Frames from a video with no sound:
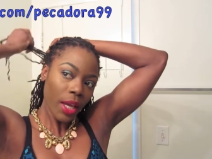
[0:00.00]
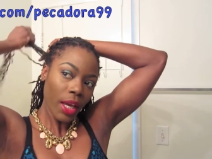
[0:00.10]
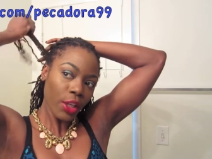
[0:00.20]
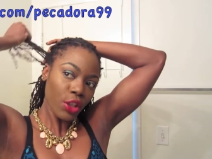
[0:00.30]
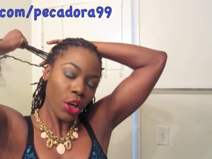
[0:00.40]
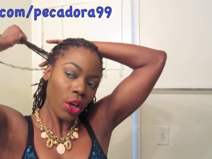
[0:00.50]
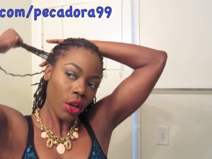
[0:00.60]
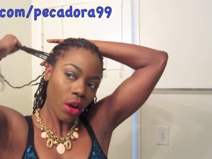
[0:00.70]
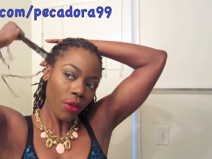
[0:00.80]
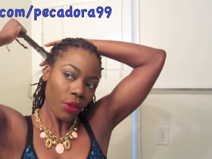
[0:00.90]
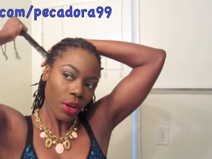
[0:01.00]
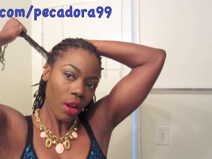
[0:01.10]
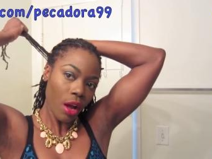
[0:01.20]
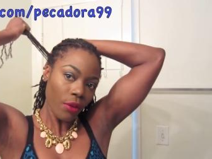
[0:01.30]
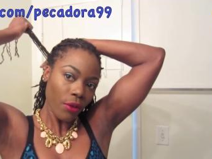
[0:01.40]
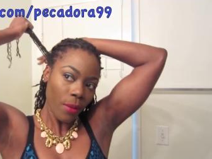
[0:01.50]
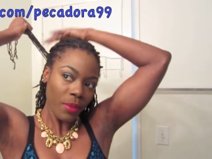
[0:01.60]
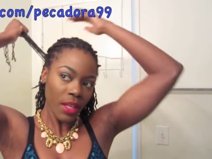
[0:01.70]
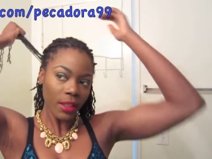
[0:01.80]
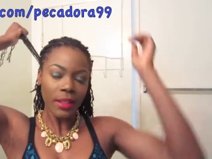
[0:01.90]
a chunk of your lock
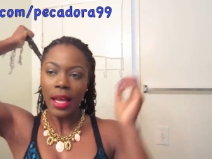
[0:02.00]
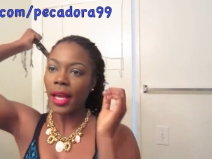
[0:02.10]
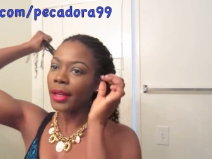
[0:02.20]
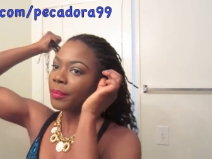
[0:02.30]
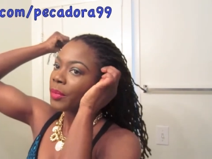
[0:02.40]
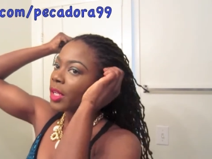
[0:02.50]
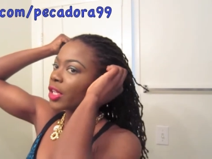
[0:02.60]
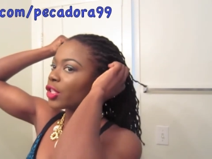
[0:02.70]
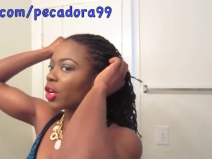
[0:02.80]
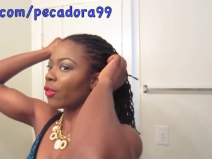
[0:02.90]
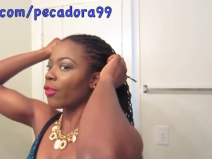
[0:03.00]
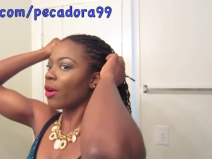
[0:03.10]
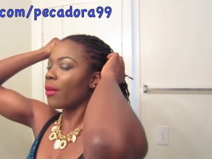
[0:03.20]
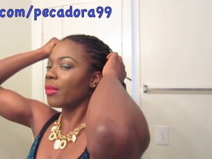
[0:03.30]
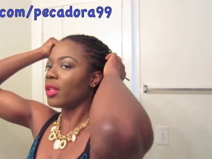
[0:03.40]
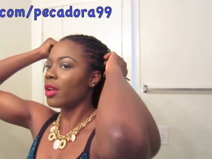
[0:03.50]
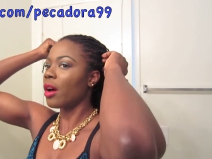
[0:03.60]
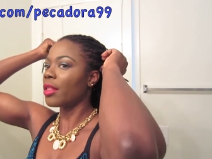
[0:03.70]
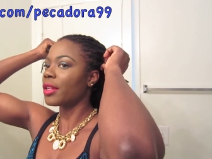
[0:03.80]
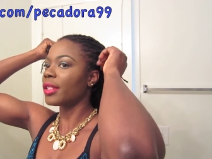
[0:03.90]
from this side chunk from the
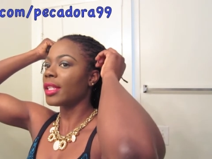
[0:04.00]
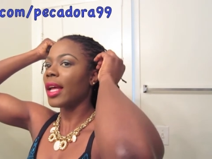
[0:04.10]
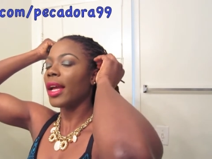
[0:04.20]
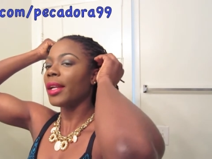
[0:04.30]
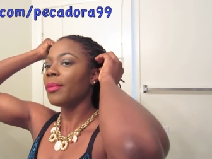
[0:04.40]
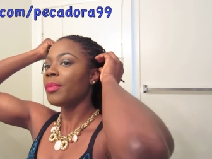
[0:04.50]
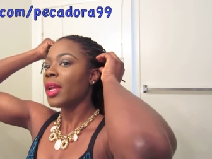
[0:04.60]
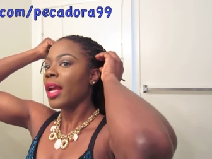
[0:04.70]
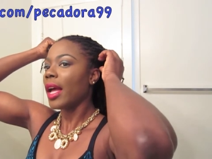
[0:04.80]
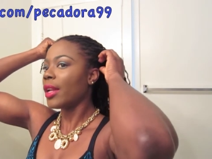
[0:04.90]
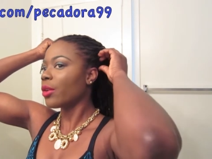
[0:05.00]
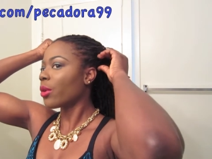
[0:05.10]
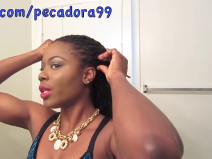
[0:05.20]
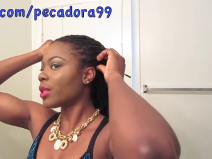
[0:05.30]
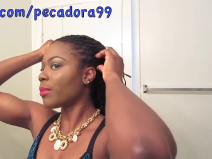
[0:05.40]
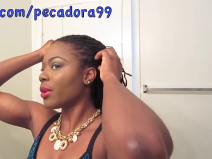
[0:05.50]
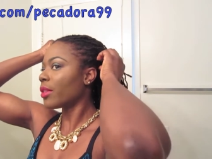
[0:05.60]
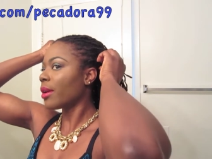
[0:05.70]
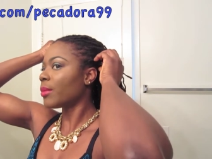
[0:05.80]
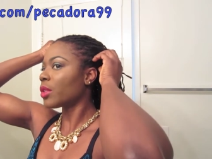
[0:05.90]
other side and you're going to bring
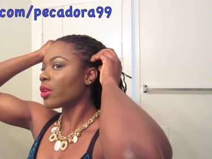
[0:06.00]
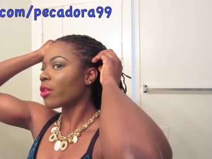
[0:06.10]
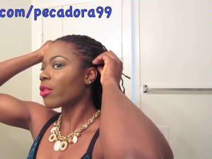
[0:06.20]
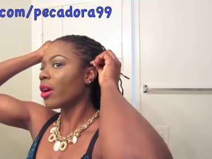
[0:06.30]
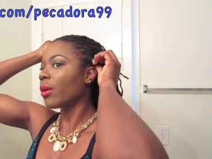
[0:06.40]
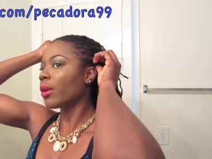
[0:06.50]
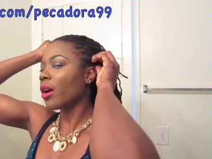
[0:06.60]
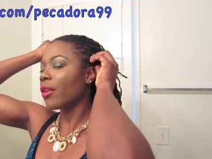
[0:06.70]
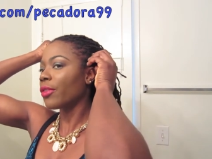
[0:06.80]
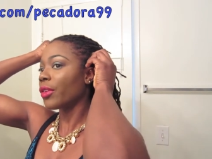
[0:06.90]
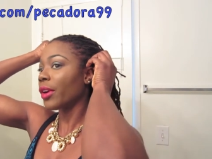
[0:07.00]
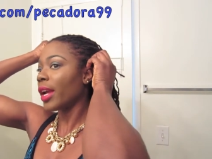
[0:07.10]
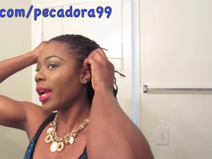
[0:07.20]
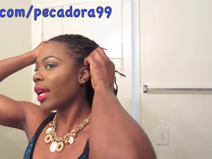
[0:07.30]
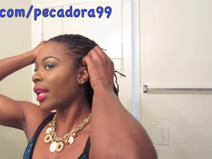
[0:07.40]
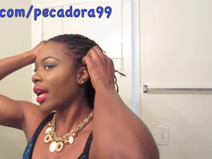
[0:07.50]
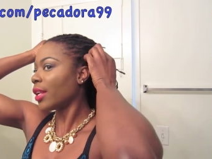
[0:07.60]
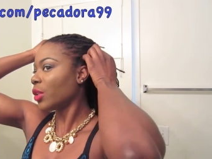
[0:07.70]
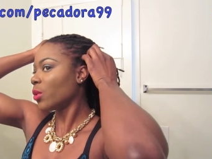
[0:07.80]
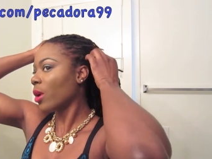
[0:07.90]
them to the crown of your head
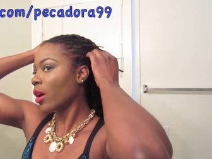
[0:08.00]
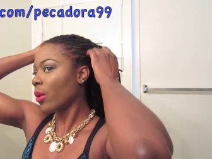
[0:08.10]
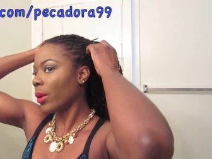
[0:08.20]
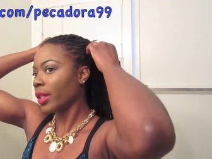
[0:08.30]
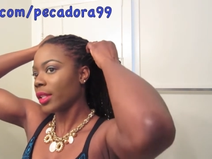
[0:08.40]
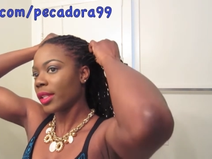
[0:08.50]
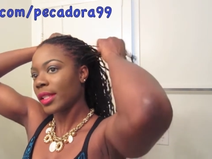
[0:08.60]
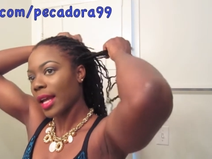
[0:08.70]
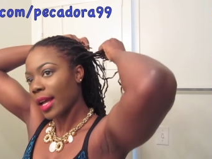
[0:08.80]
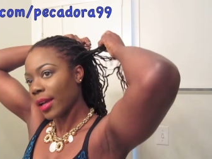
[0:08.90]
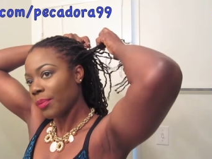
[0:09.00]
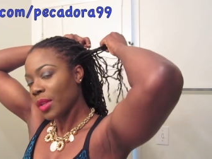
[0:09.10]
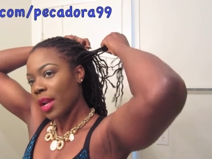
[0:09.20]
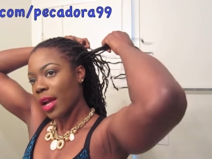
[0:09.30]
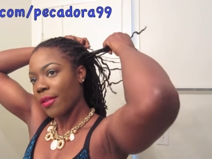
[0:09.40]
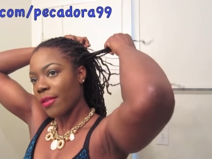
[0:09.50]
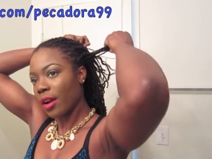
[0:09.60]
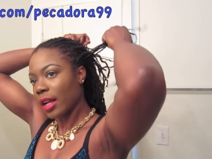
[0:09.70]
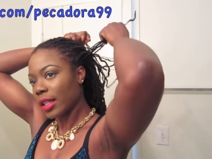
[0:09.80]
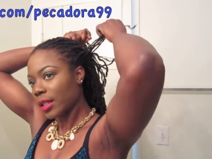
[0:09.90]
and you are going to tie I
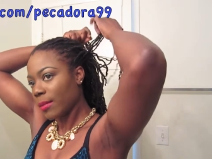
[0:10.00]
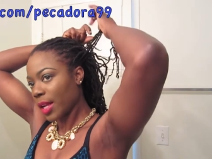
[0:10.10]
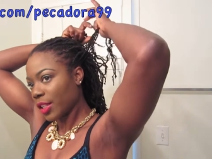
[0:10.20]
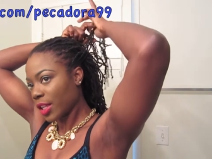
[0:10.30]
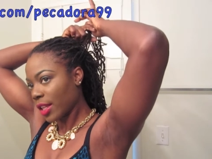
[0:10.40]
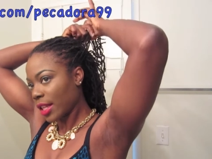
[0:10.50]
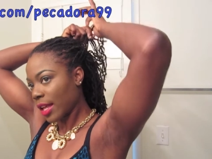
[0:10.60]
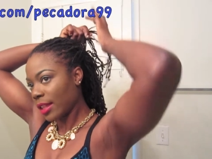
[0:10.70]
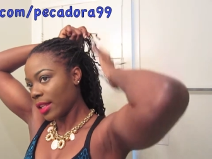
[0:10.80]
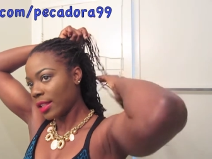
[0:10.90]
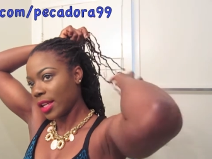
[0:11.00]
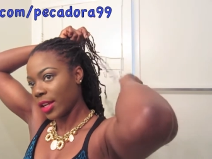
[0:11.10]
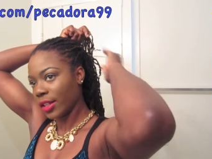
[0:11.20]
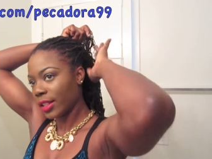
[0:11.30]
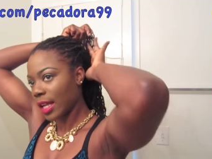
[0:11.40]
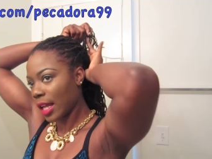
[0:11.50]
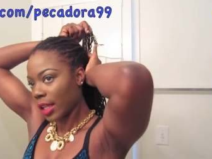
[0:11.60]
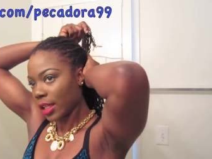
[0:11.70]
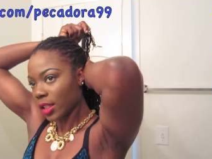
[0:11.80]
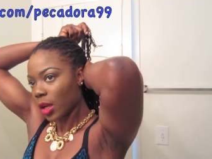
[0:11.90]
forgot to mention that this
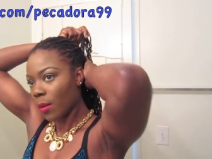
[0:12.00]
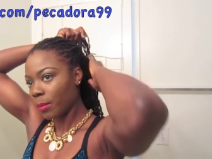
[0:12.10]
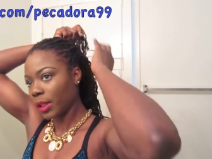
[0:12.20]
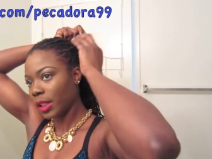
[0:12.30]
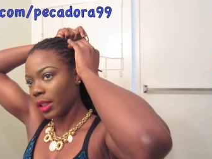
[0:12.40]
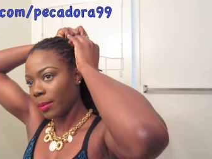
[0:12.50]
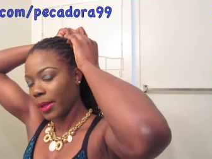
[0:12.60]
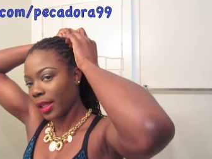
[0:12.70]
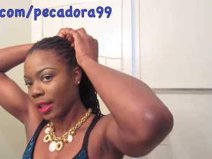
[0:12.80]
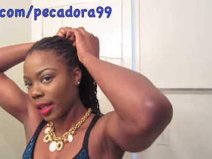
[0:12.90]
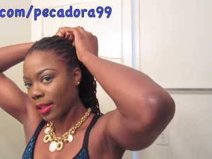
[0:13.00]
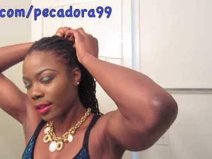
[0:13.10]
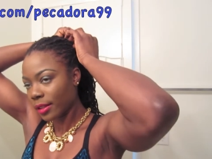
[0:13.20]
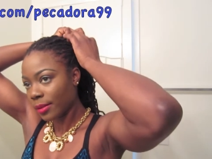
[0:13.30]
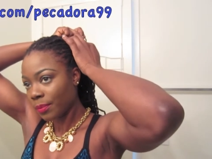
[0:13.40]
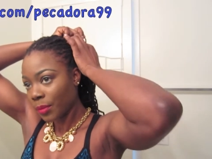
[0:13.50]
hairstyle is completely painless,